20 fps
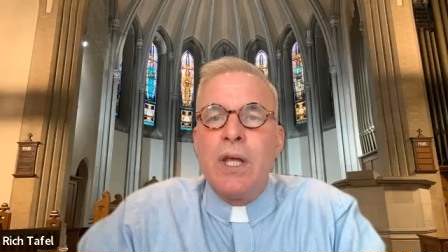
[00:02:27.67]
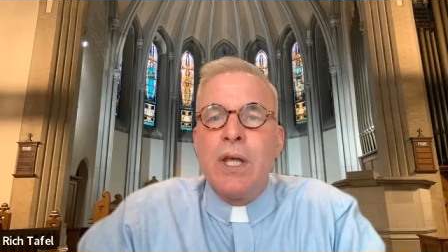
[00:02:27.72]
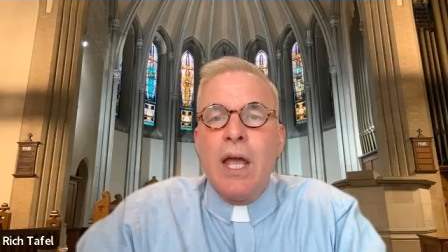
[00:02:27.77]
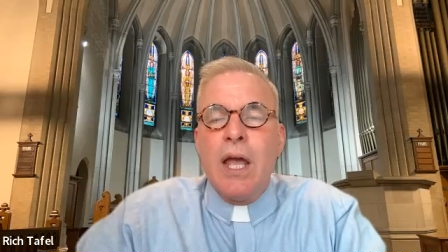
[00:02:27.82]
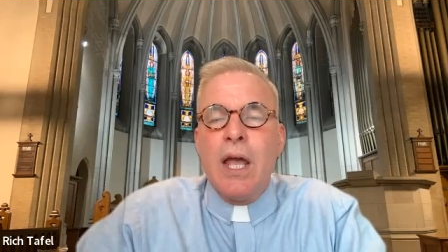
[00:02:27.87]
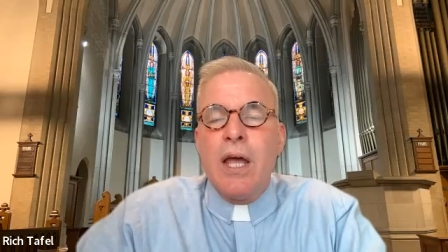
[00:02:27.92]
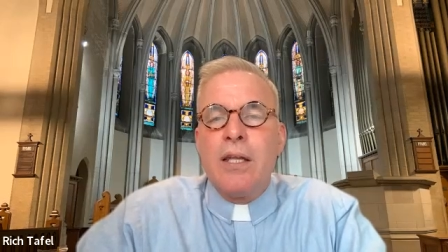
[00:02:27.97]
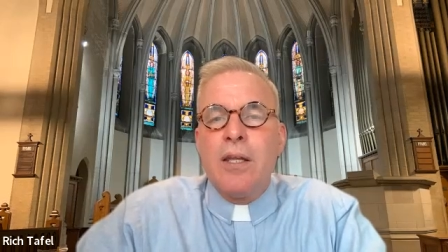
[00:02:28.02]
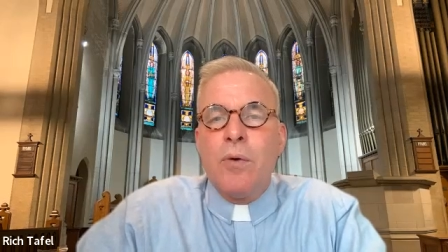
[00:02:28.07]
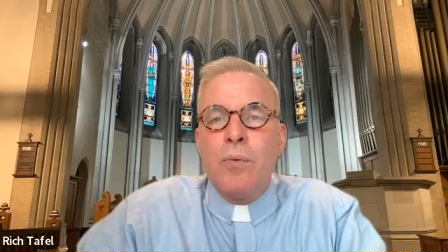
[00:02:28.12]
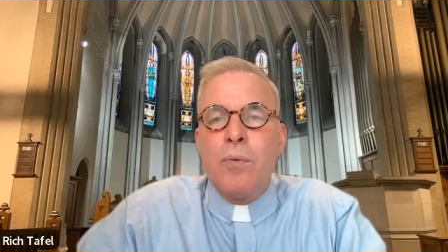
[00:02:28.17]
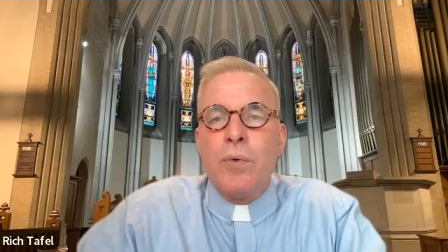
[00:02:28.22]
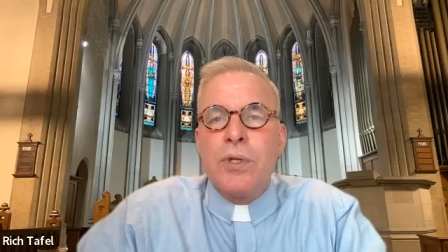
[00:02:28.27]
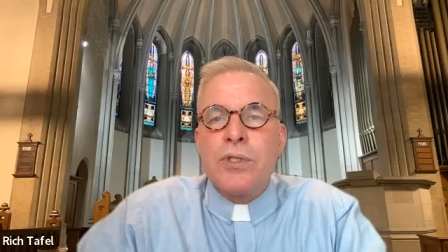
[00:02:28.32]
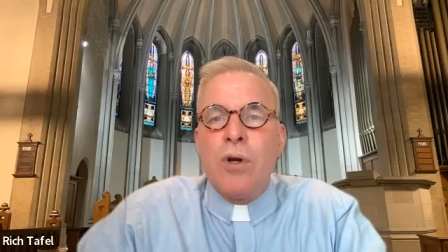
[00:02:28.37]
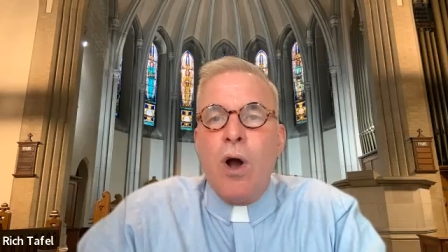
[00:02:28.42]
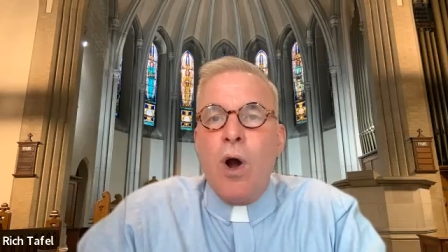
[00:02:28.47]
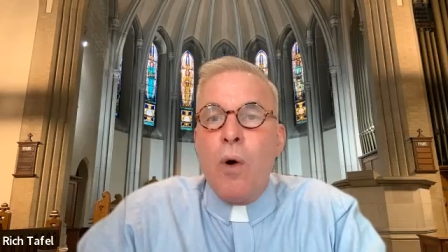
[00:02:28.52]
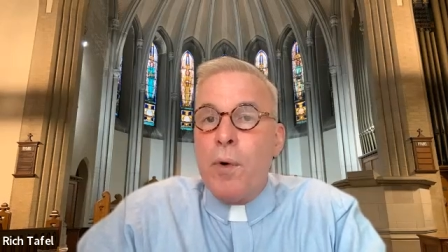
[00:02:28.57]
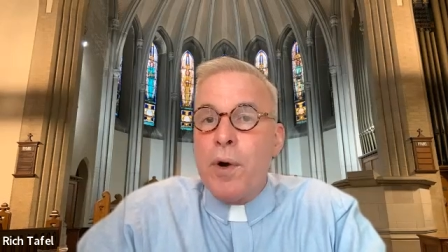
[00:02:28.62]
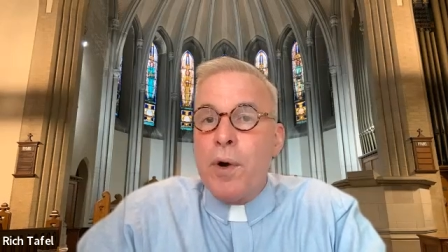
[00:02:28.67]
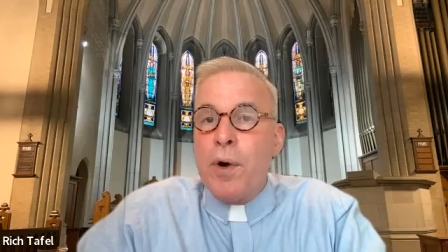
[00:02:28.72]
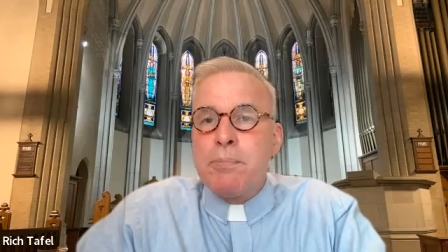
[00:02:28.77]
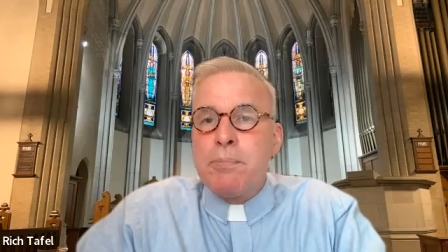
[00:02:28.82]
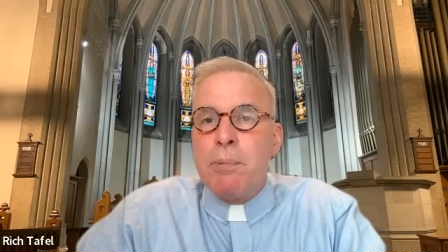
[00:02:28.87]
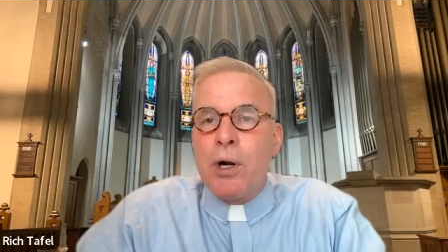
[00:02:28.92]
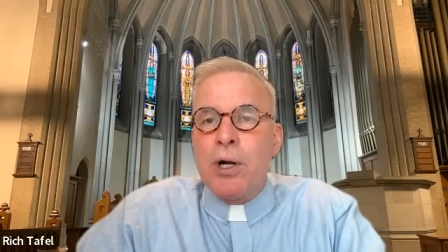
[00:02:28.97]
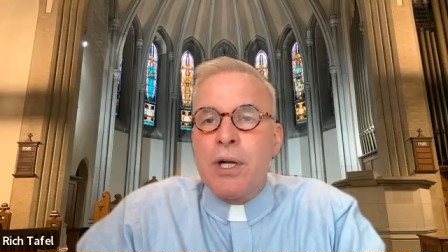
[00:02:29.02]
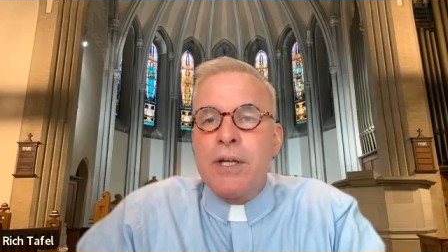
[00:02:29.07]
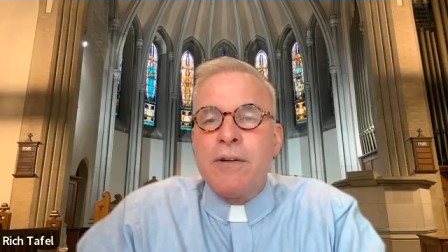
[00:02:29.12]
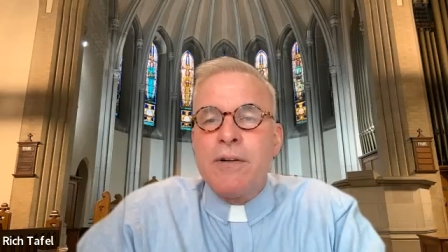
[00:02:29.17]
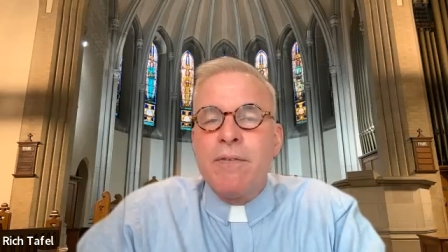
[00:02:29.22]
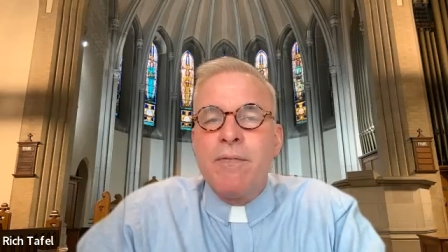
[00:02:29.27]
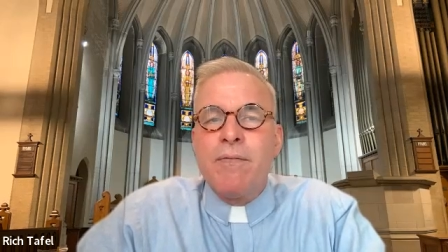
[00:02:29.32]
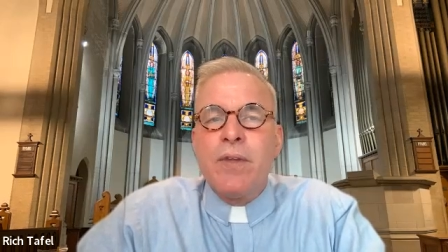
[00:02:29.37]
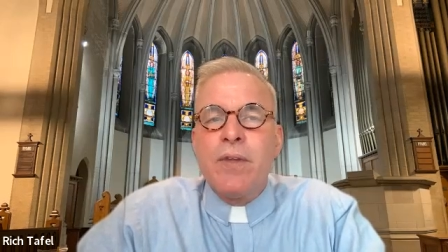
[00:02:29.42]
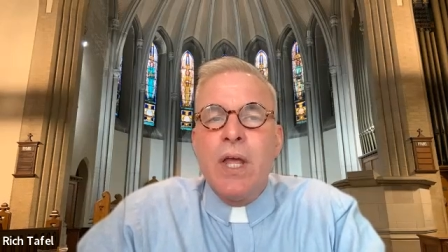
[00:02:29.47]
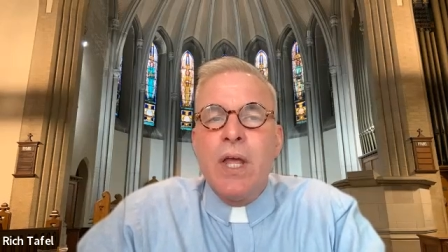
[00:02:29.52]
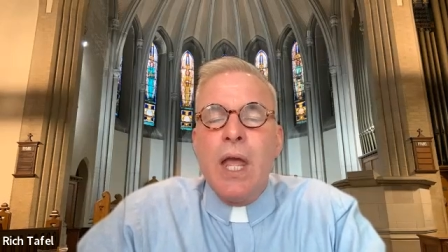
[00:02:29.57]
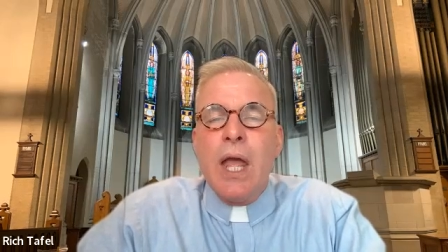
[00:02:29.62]
And it was always burning,
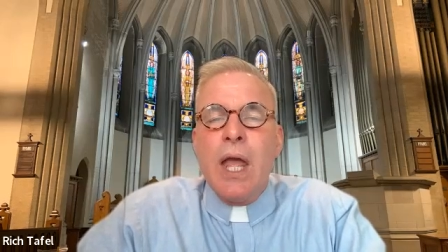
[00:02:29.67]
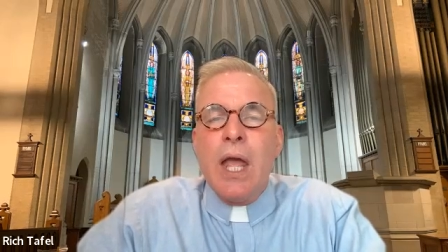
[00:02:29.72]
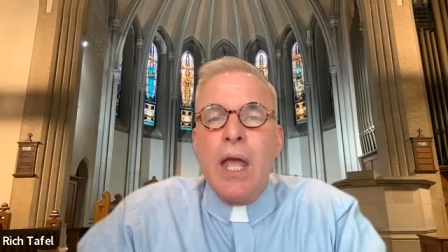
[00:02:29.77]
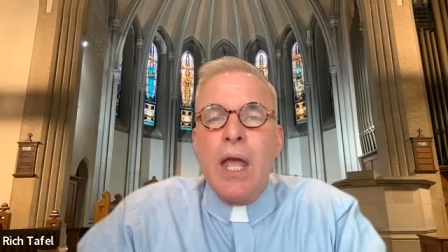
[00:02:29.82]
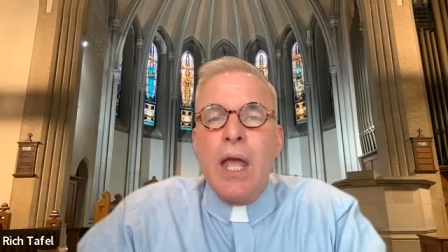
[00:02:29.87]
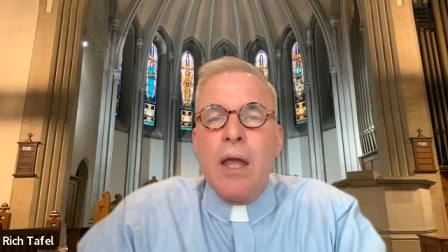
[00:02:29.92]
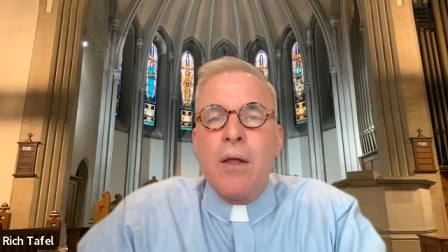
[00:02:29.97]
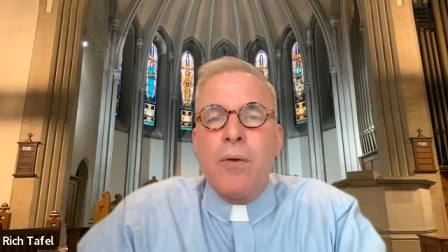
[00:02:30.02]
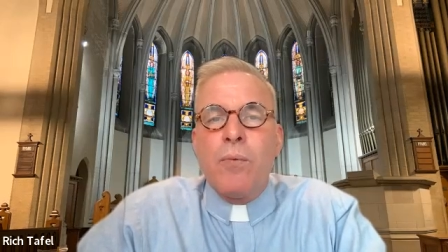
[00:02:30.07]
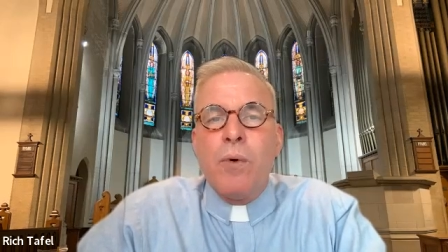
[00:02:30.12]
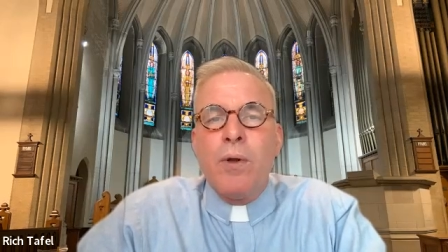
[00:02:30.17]
and